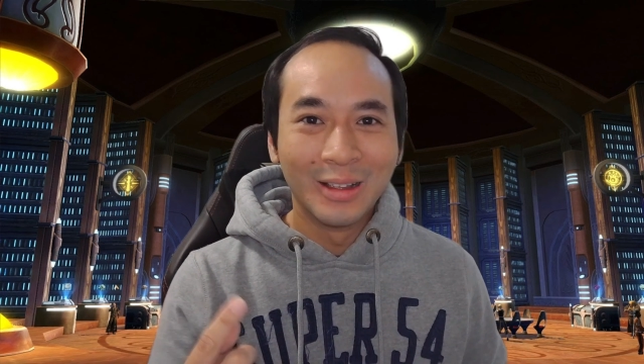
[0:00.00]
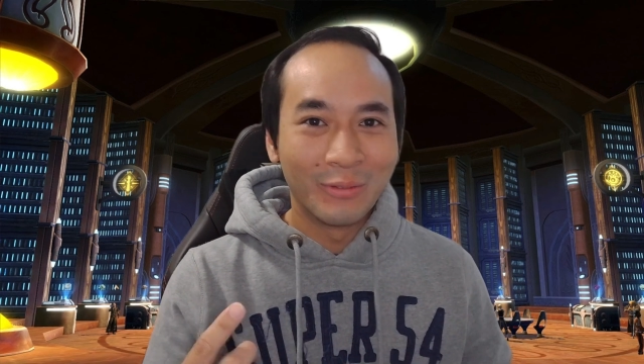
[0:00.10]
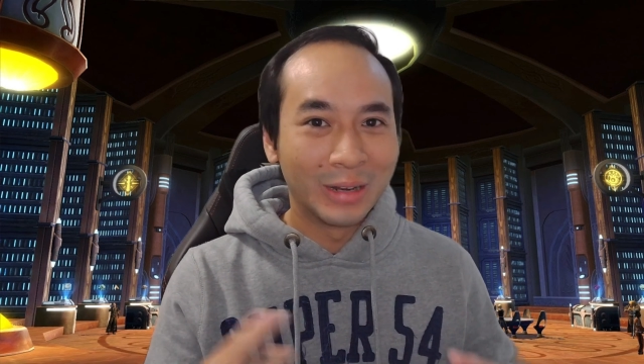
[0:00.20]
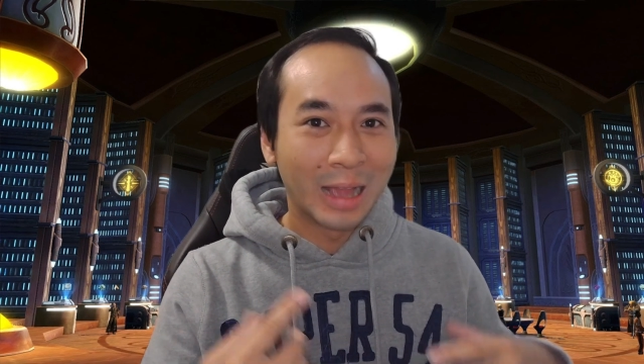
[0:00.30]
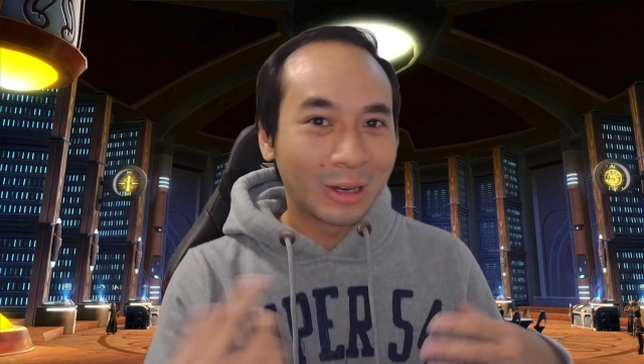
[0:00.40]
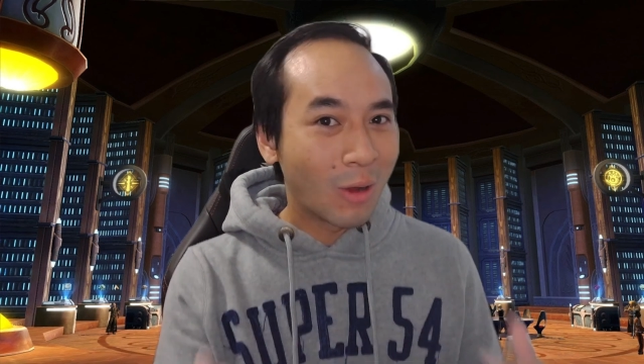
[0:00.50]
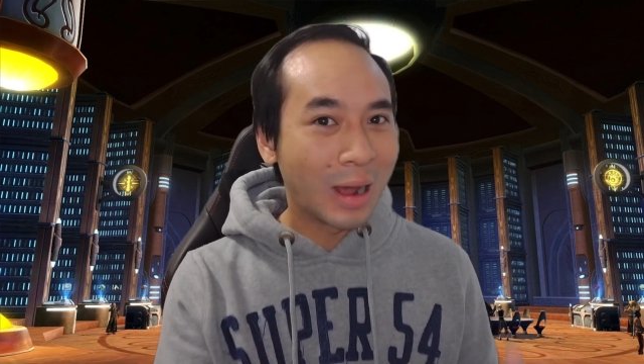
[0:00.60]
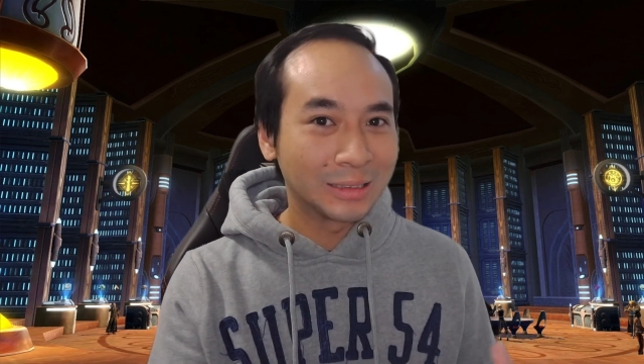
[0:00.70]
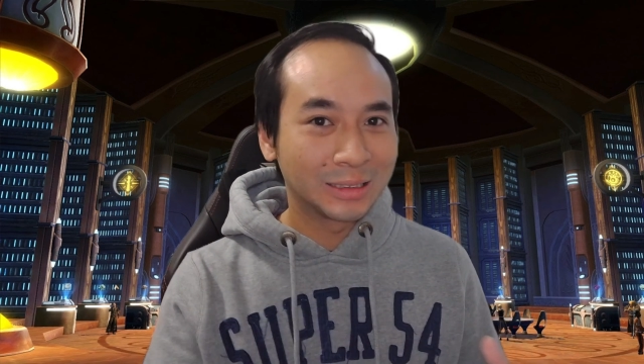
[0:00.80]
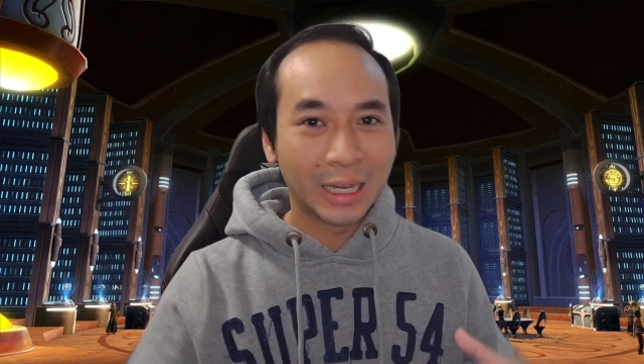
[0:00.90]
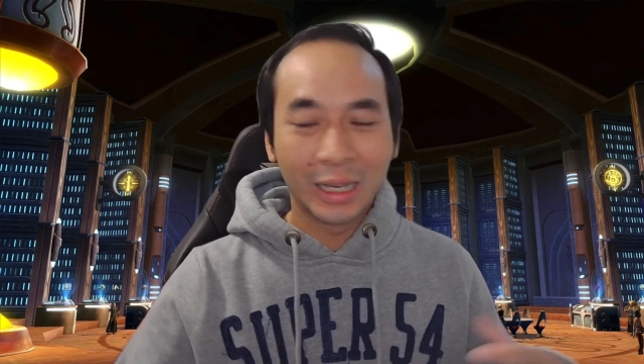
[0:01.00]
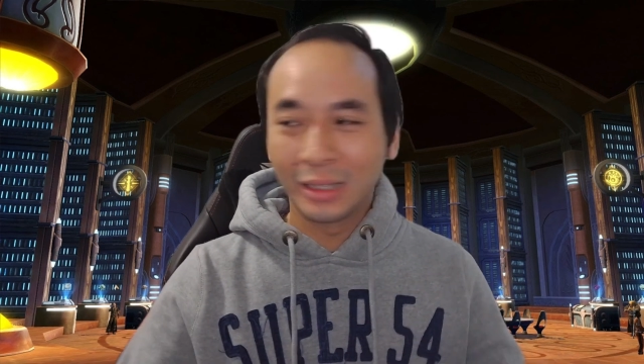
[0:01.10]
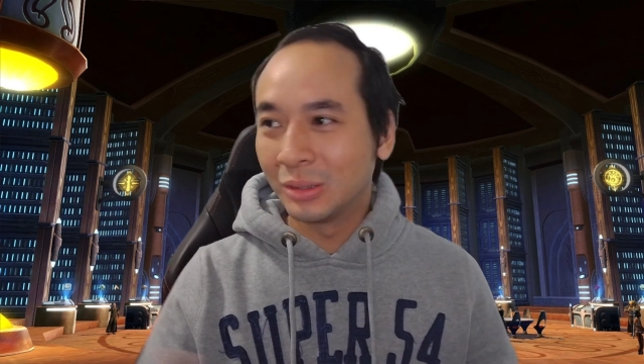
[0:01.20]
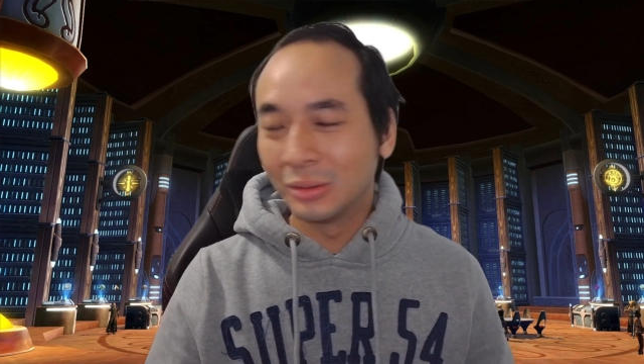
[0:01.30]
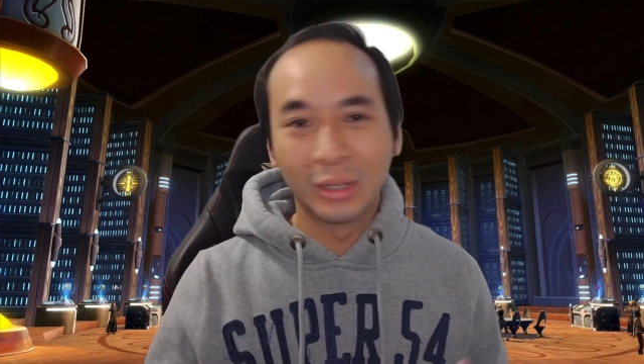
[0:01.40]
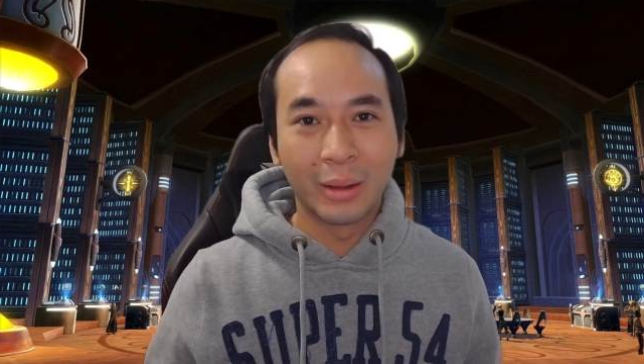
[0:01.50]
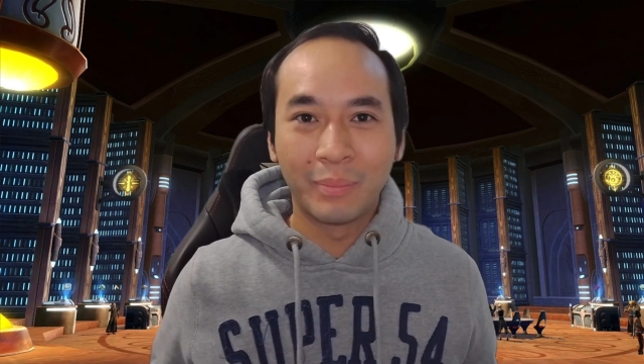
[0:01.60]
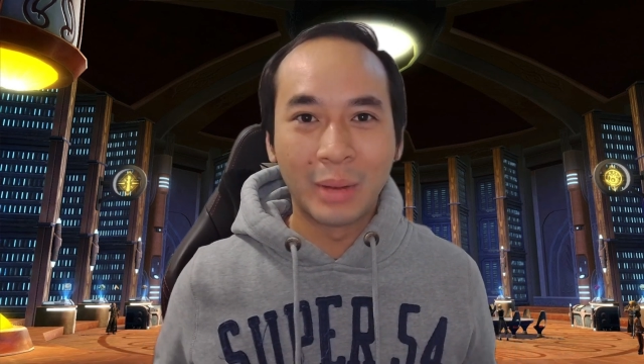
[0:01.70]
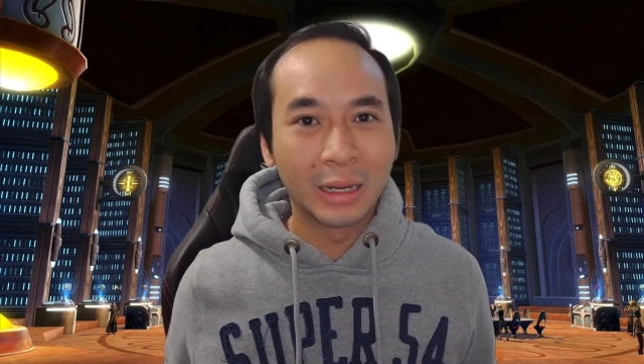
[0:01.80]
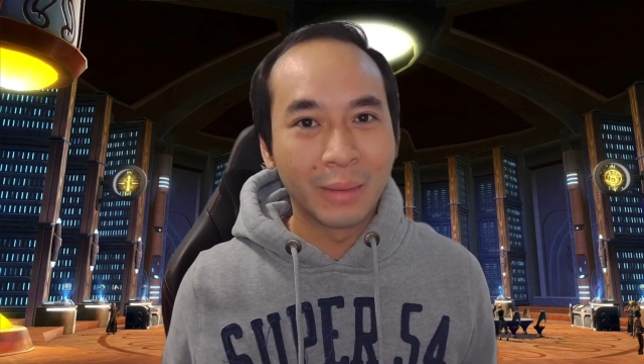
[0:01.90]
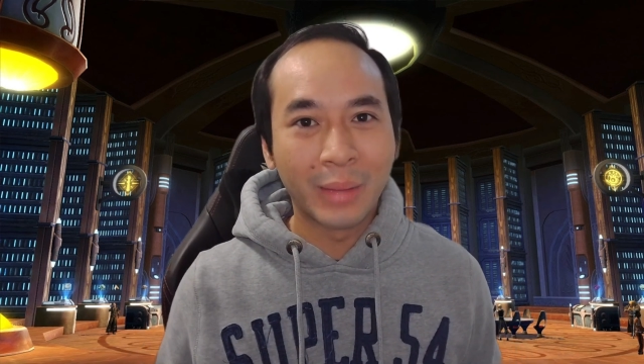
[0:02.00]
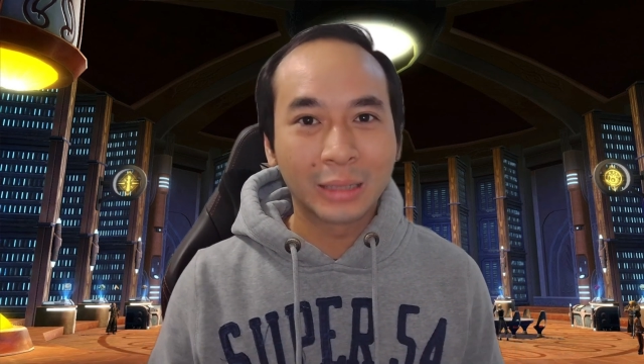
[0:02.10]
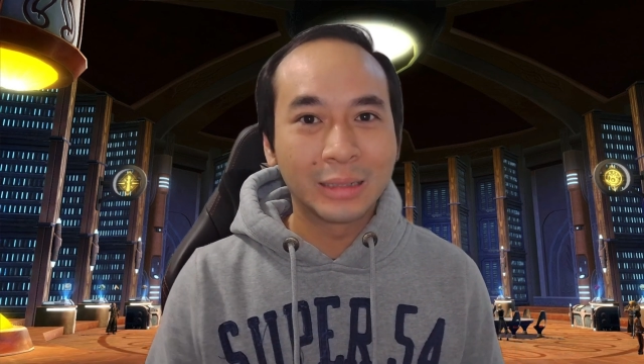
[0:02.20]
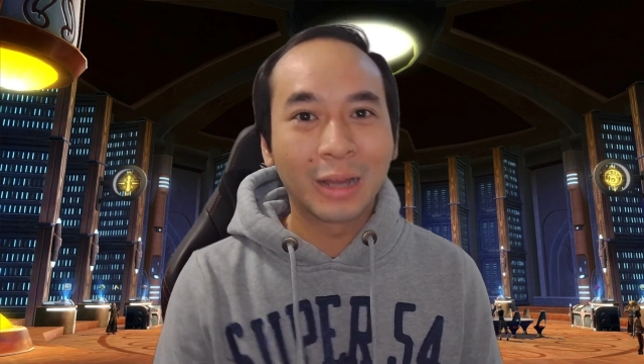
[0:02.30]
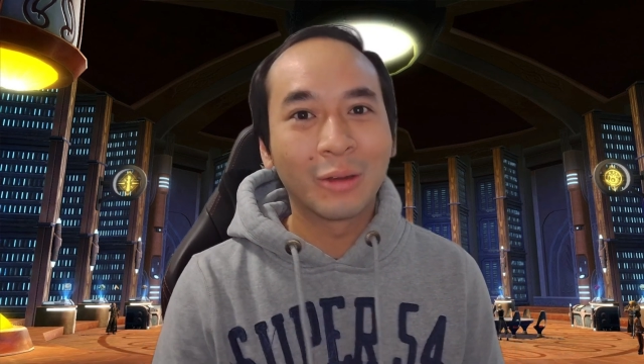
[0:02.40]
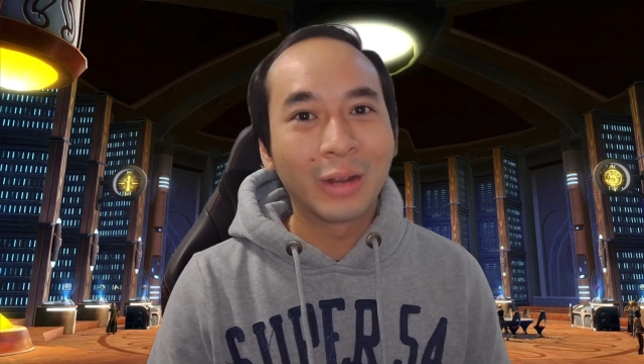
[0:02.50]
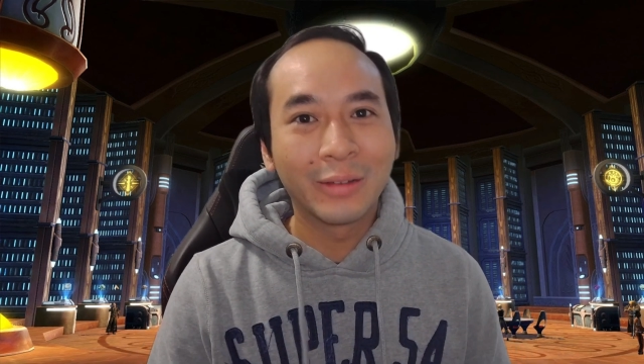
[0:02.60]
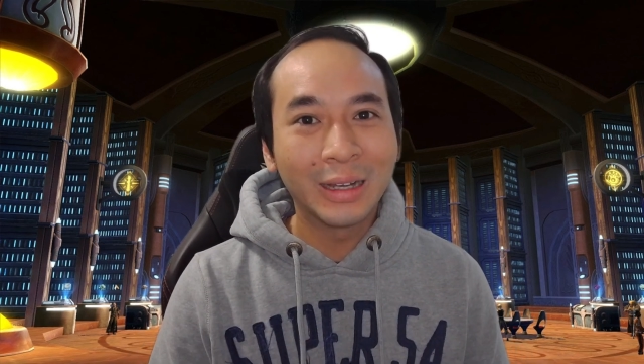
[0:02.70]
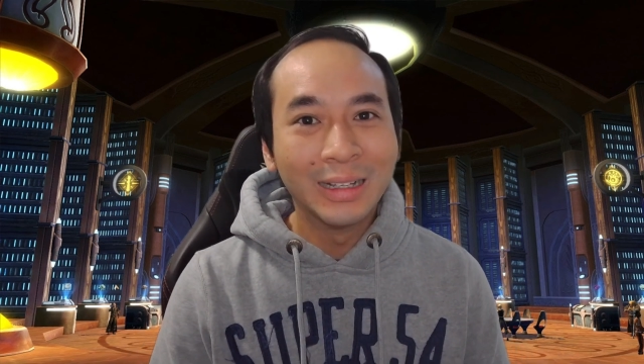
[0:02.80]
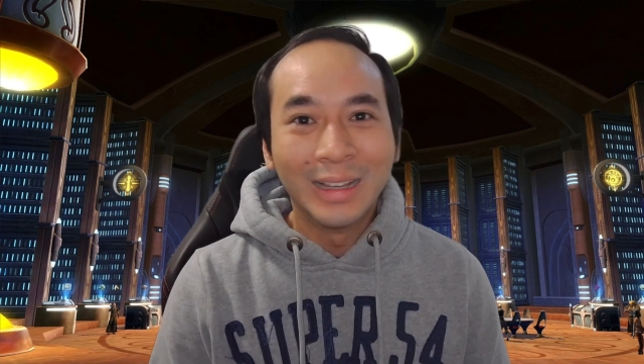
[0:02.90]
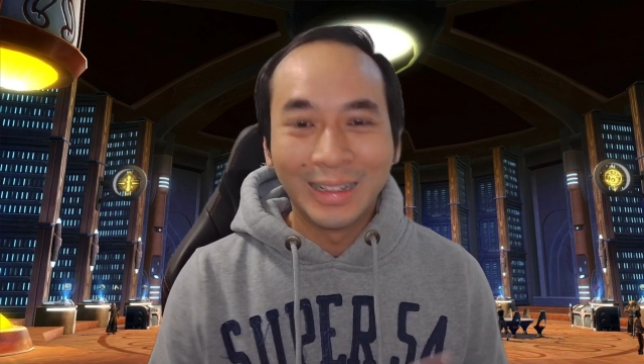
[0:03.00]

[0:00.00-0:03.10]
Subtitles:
when they go outside to, you know, play in the backyard or whatever,